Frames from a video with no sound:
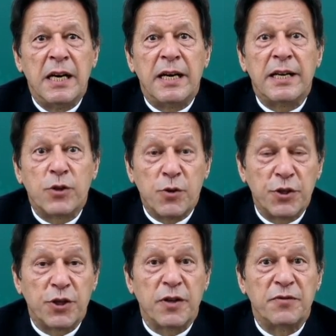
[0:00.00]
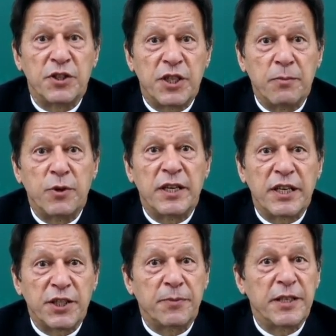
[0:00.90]
resolution of the Jammu and
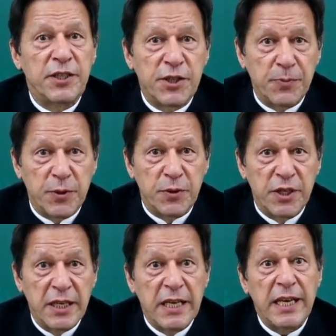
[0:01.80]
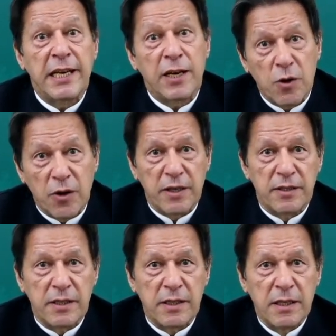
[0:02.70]
Kashmir dispute in
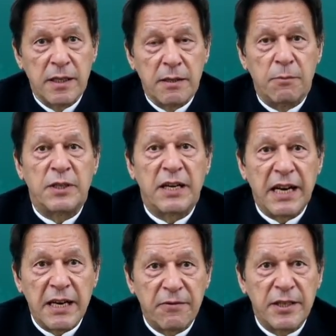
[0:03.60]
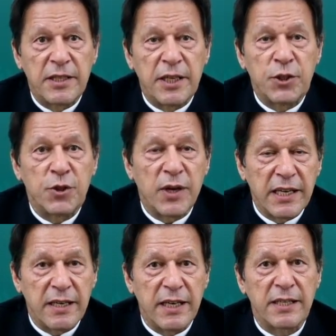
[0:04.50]
accordance with the relevant
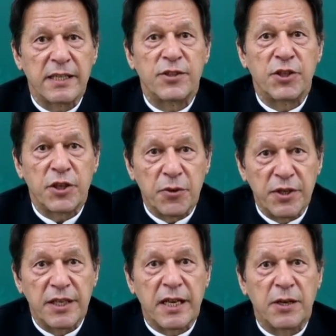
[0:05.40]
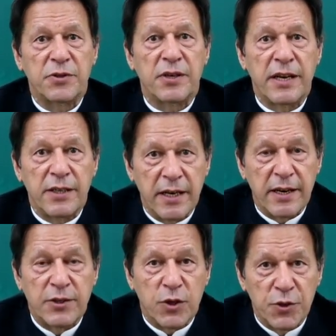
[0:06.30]
United Nations Security Council
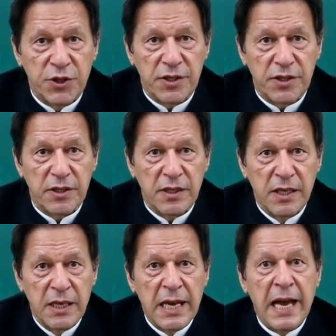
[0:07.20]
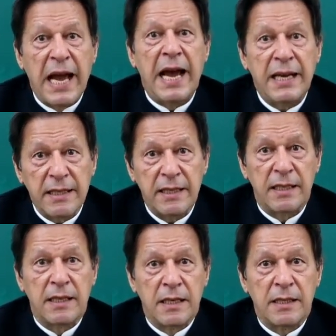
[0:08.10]
resolutions
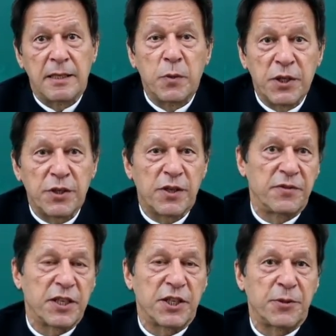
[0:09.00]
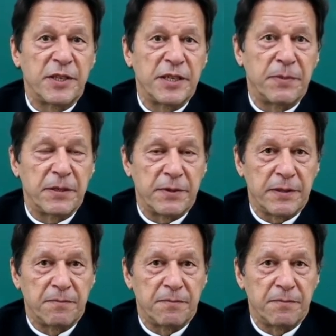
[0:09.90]
and the wishes of the Kashmiri people.